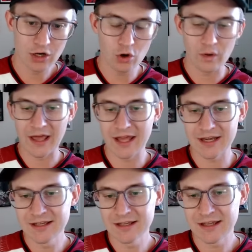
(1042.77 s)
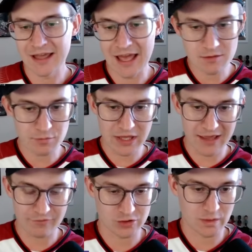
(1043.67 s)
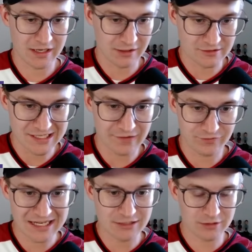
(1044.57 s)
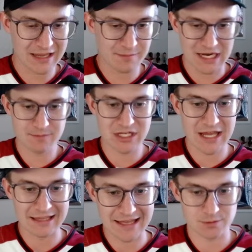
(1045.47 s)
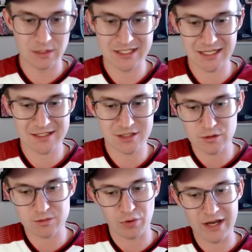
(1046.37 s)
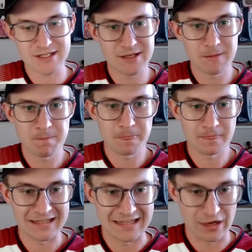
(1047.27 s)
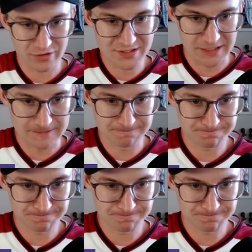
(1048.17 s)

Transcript: for $20 off. Download Game Time today. Last minute tickets, lowest price guaranteed.